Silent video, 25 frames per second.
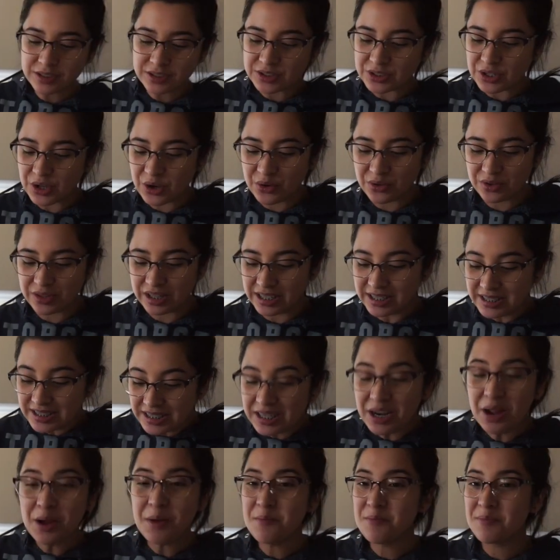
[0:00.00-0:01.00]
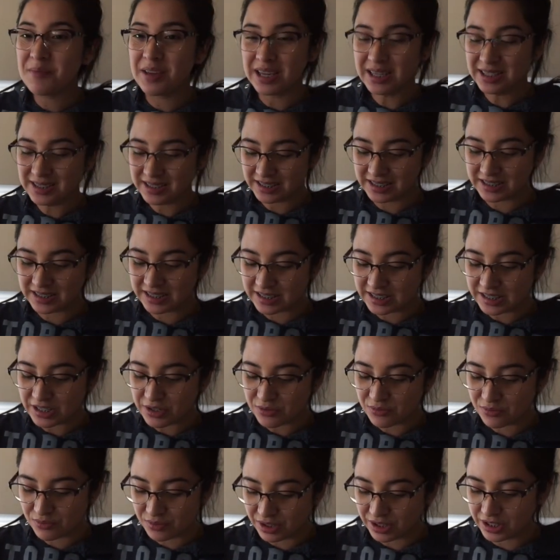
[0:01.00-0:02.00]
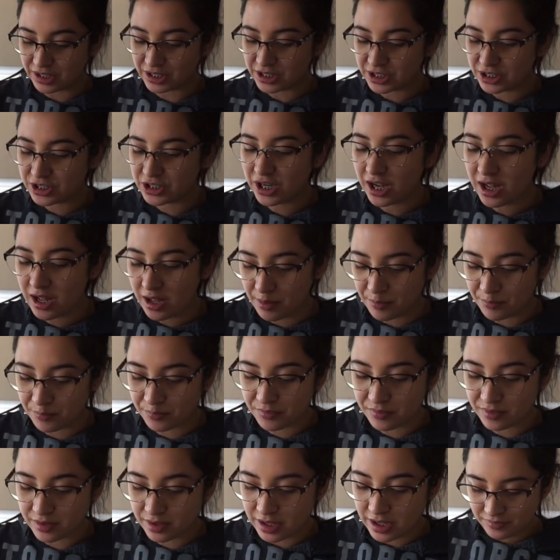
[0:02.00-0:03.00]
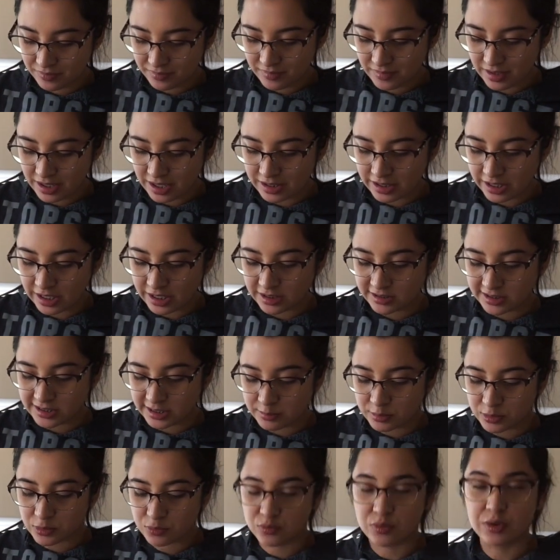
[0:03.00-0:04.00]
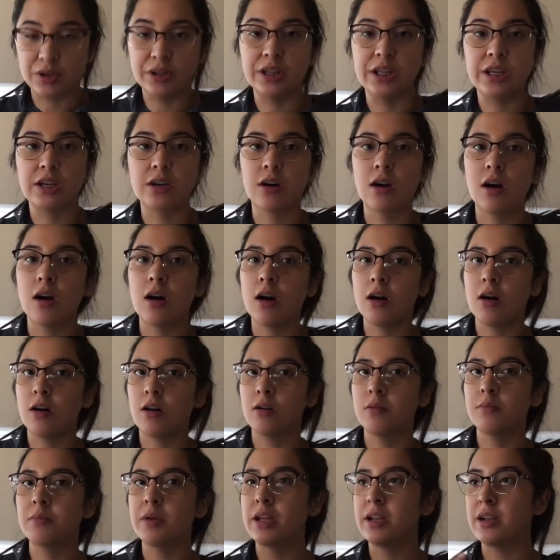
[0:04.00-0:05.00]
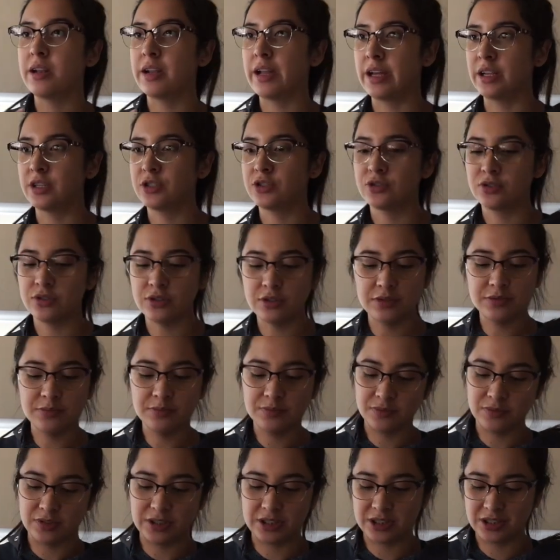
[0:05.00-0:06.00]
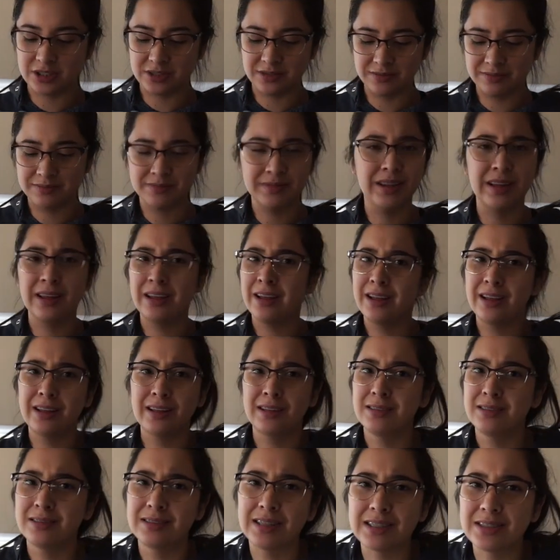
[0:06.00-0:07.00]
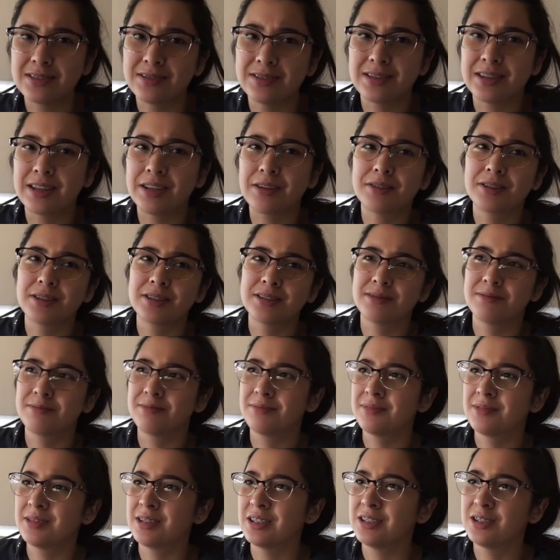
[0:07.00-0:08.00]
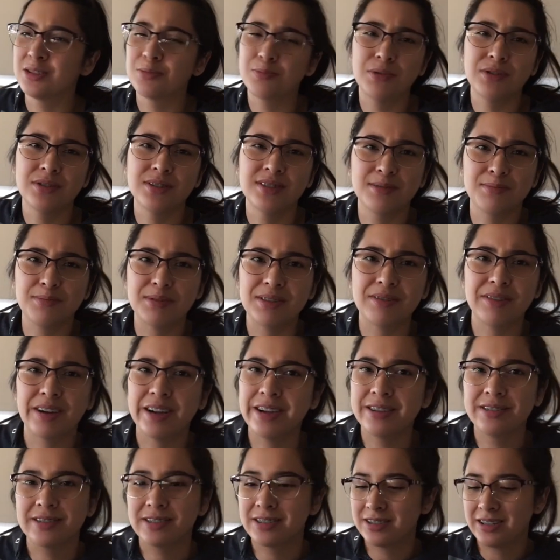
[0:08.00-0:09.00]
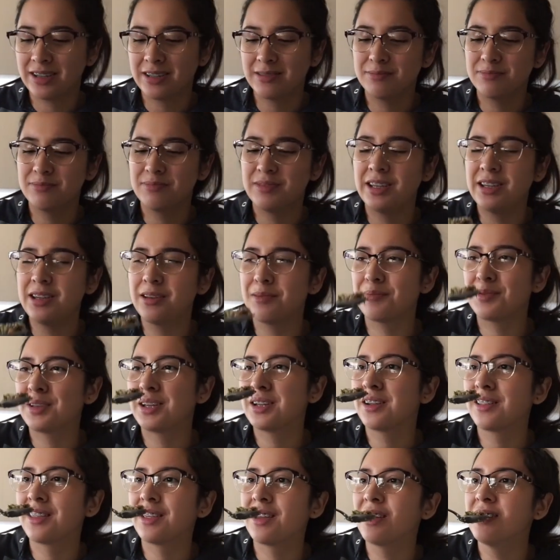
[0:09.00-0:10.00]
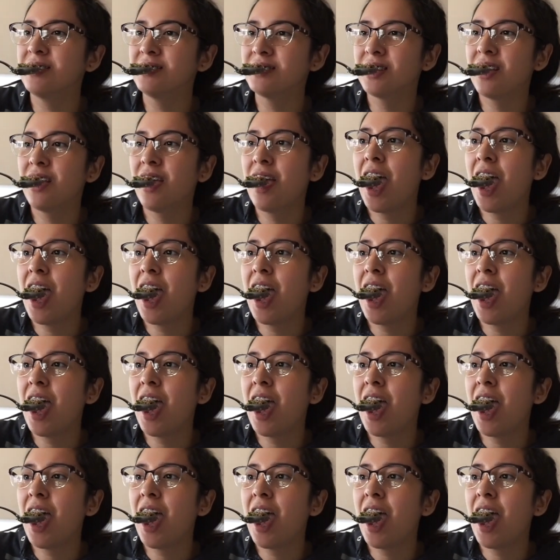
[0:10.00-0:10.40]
So they did amazing. They did a really good job. And they seemed really calm and natural, which that's what they're supposed to be, right? They can't be anything else.